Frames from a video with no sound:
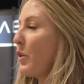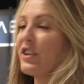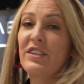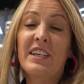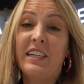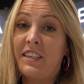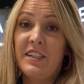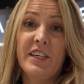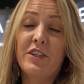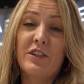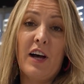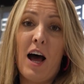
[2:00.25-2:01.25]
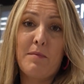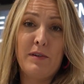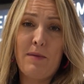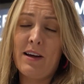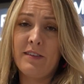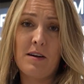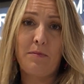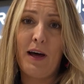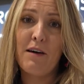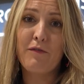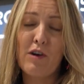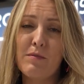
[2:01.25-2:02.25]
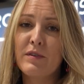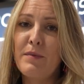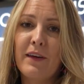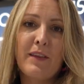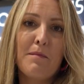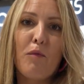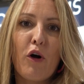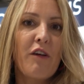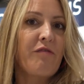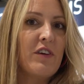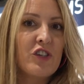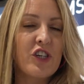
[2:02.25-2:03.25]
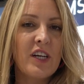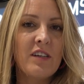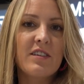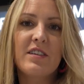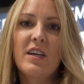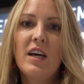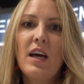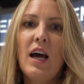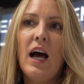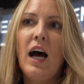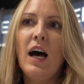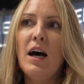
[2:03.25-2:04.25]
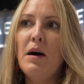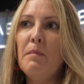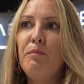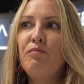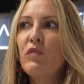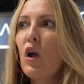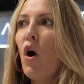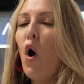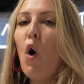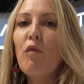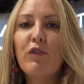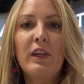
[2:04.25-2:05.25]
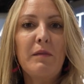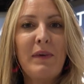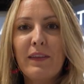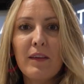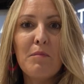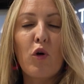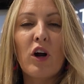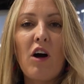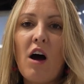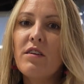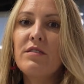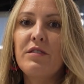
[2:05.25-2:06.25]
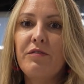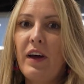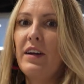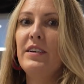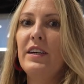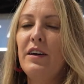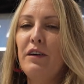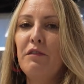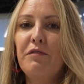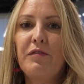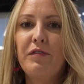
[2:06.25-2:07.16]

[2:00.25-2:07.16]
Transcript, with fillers: We're just going to continue to optimize our platforms, make them more efficient, hopefully make them more cost-effective,